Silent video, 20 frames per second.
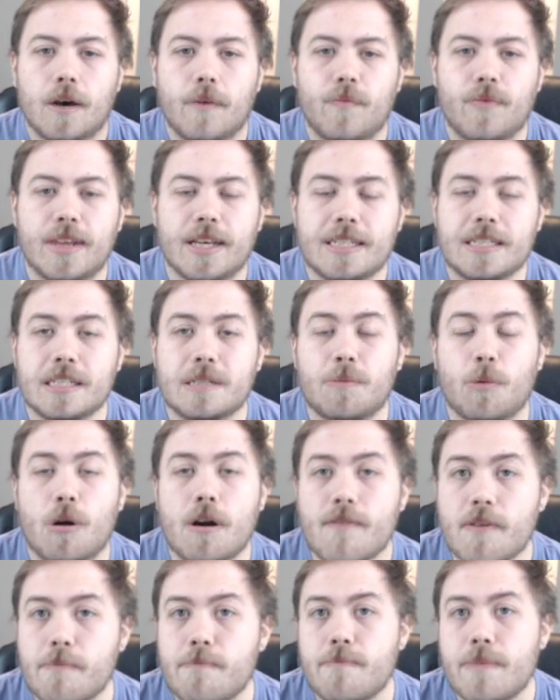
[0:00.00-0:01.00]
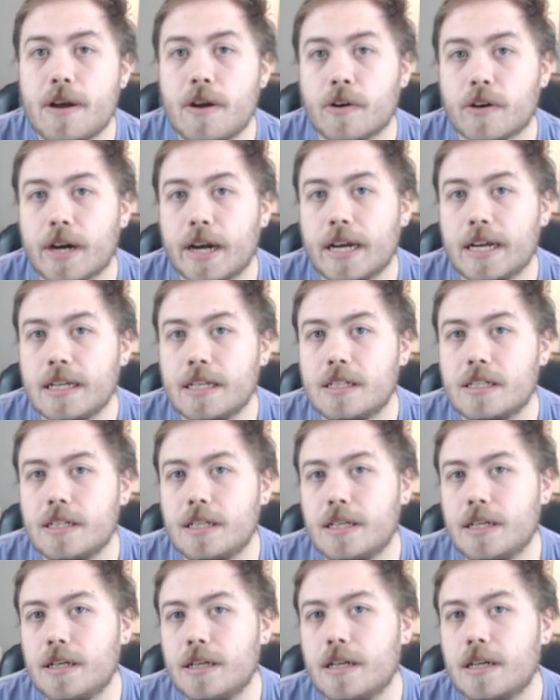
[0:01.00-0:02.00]
This is more of a
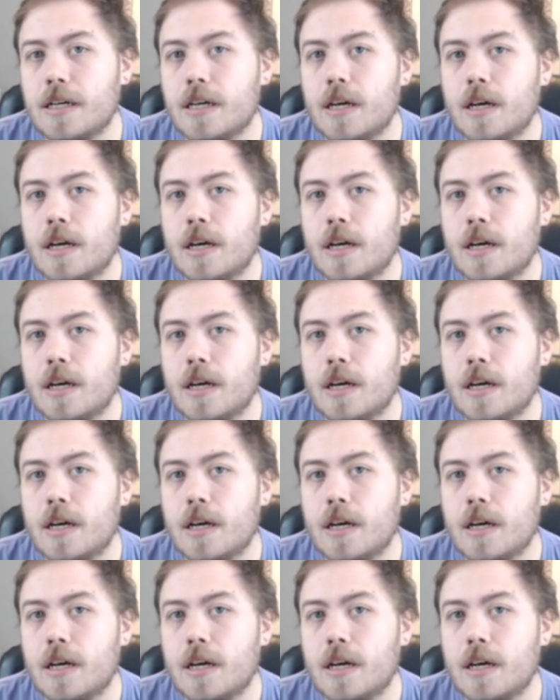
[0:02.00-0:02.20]
mid-rangey